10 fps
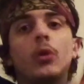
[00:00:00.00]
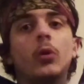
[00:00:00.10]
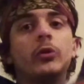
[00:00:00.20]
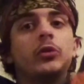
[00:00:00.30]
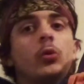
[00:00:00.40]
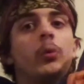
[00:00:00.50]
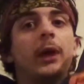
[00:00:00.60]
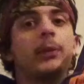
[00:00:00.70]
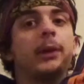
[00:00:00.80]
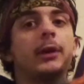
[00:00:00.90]
old school
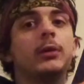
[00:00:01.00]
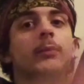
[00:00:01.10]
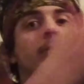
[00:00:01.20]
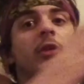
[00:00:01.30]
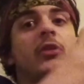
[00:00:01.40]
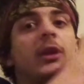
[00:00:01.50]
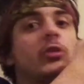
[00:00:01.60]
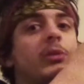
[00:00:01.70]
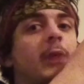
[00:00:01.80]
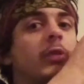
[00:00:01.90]
backpack. This is actually
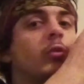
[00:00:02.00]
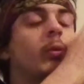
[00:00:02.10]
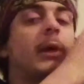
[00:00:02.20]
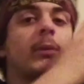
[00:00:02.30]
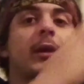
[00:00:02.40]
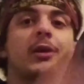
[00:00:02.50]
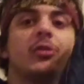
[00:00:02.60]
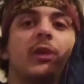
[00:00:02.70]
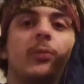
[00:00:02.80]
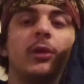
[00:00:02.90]
my school backpack. I just
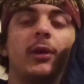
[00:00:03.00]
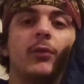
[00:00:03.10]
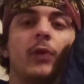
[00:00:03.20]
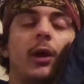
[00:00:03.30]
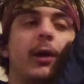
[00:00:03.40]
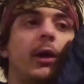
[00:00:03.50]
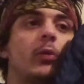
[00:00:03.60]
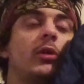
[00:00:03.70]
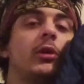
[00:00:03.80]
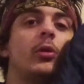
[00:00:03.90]
emptied it out
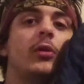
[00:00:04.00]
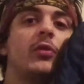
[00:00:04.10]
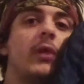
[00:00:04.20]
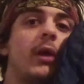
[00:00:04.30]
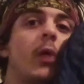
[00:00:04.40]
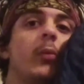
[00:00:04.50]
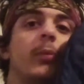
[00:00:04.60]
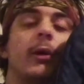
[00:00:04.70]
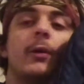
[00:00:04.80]
to do this video, but